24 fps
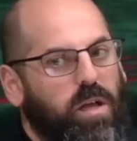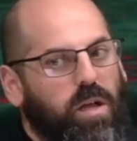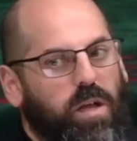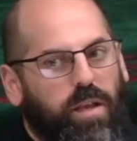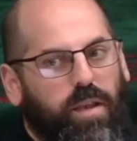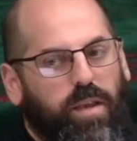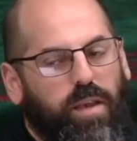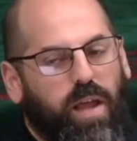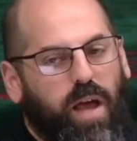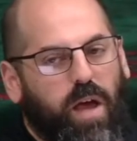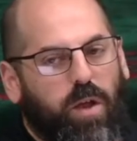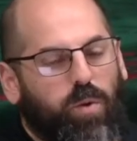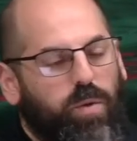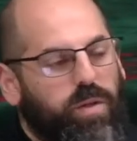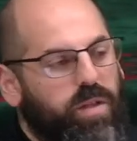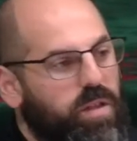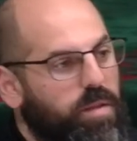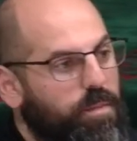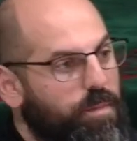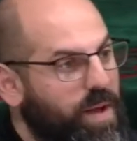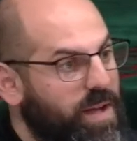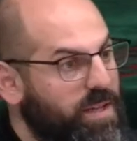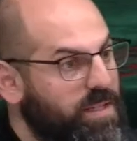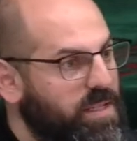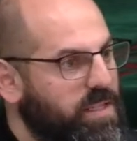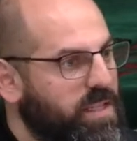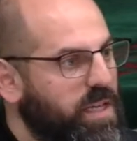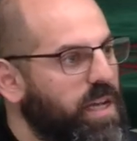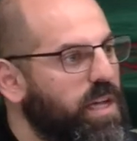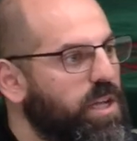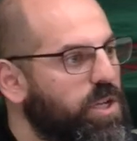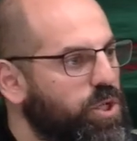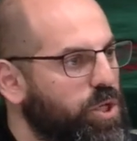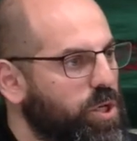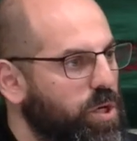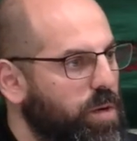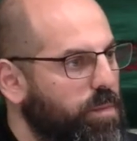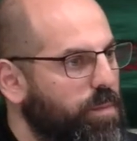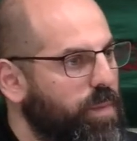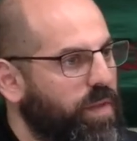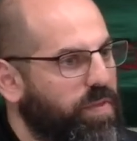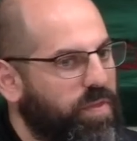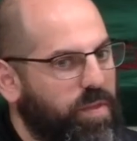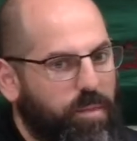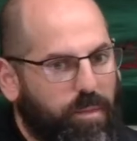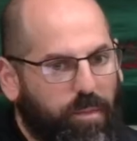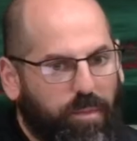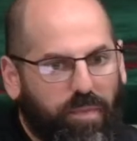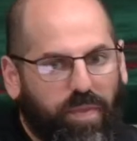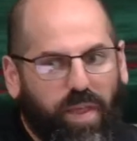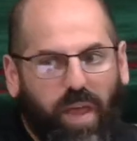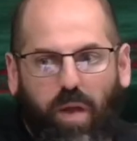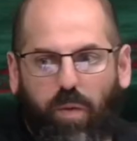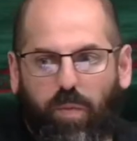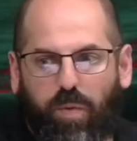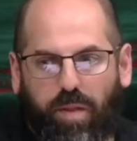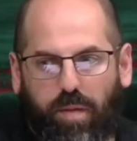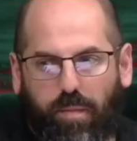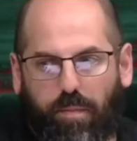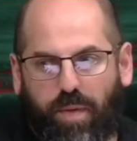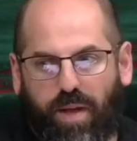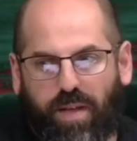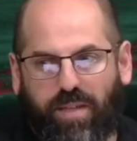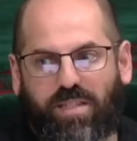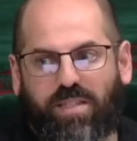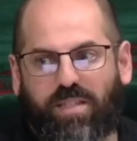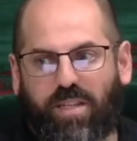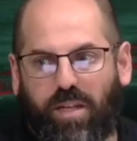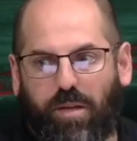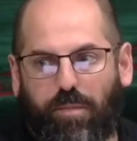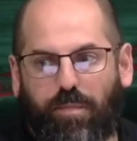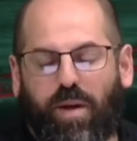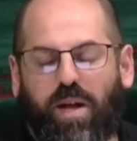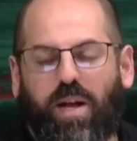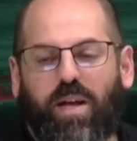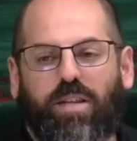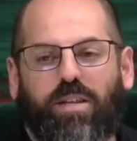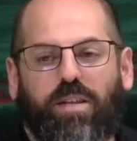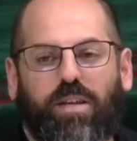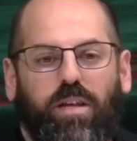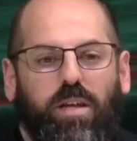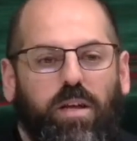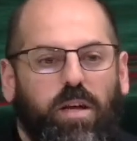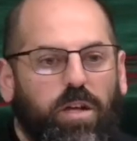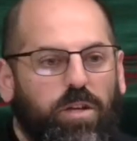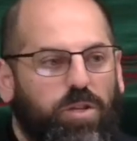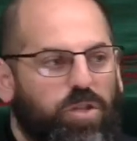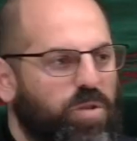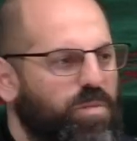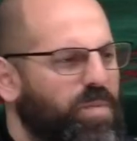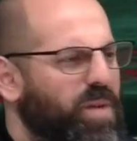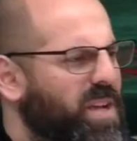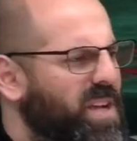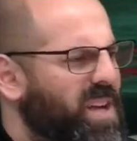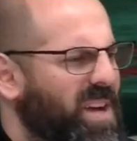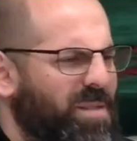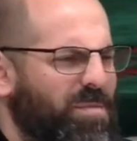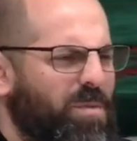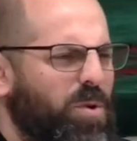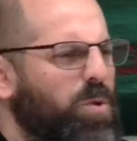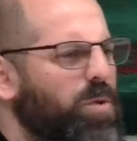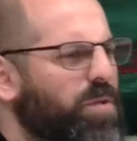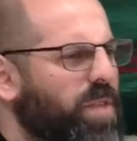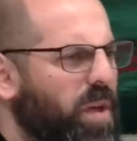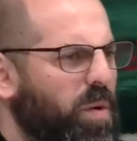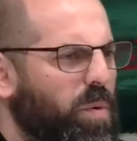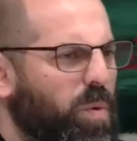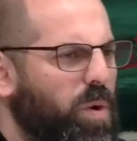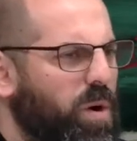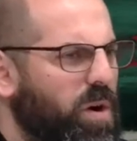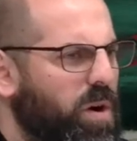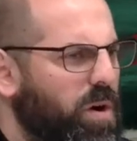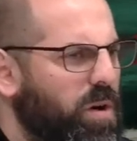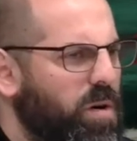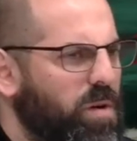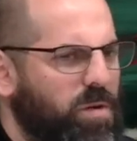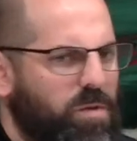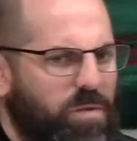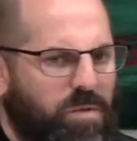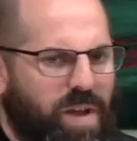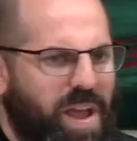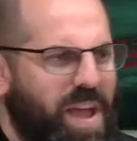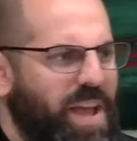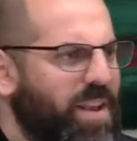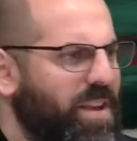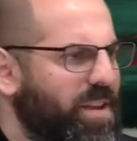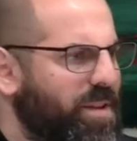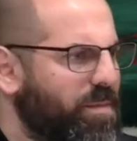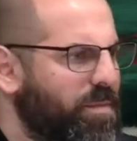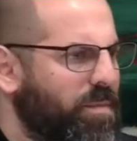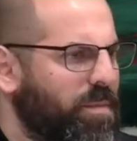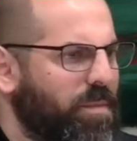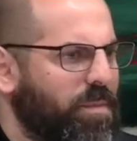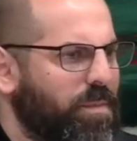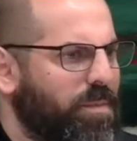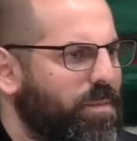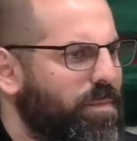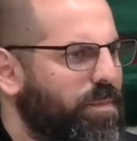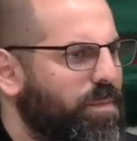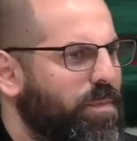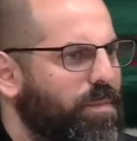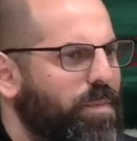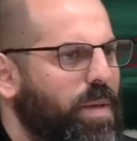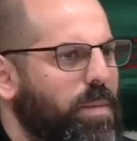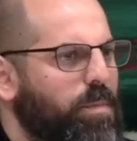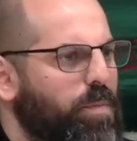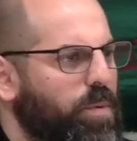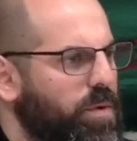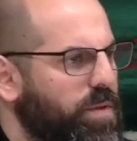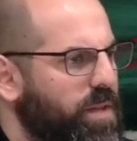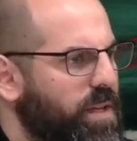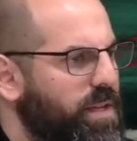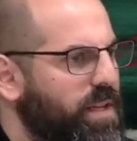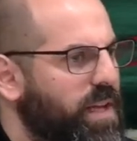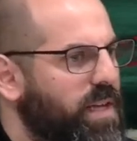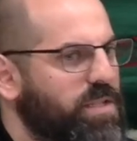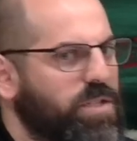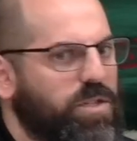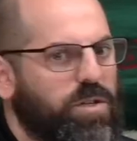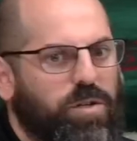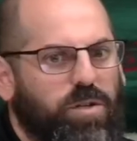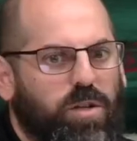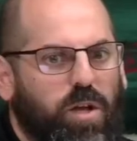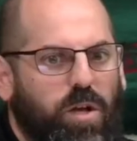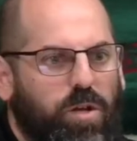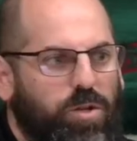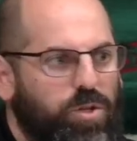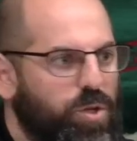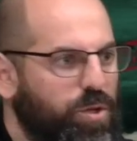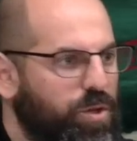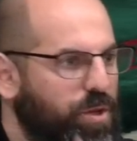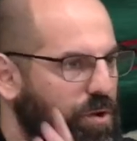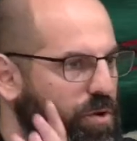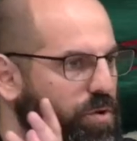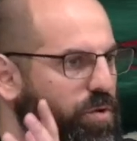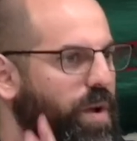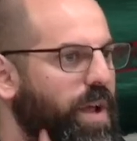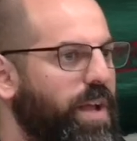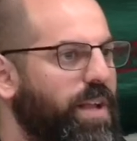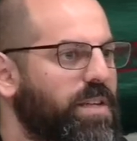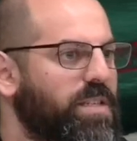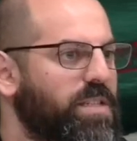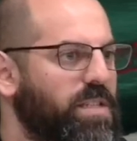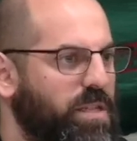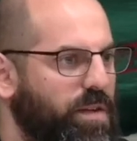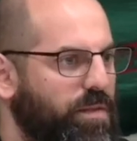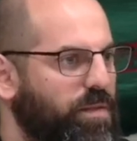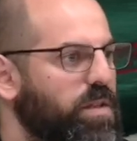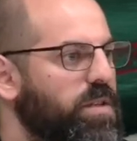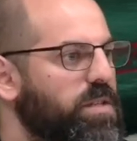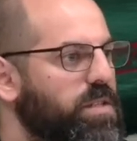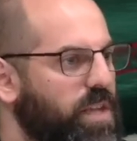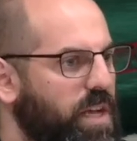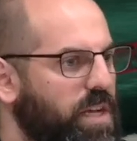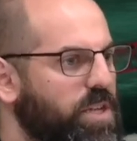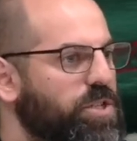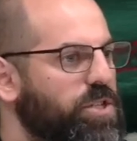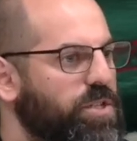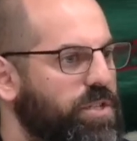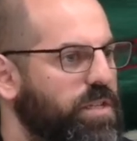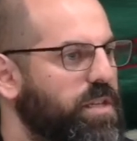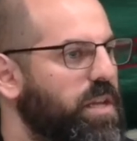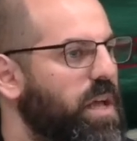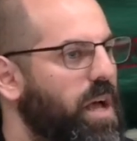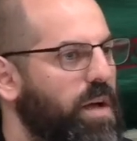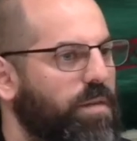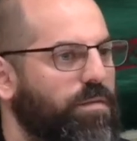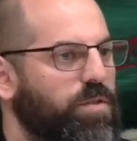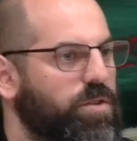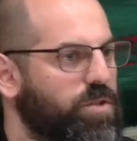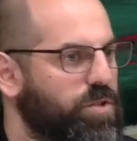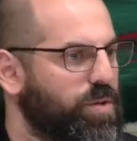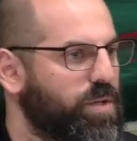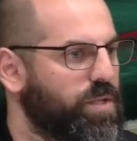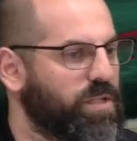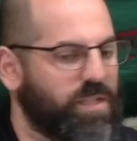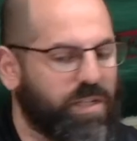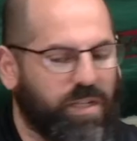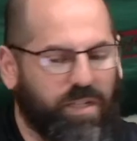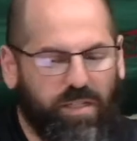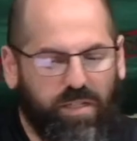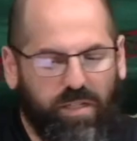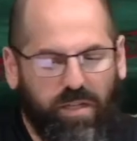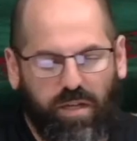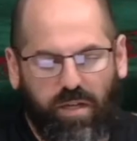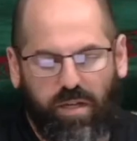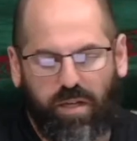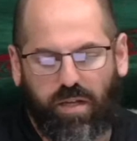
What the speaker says: not only the best teacher, but they were the best in ibadah to become who they were, random people in the desert, to the greatest civilization ever to exist.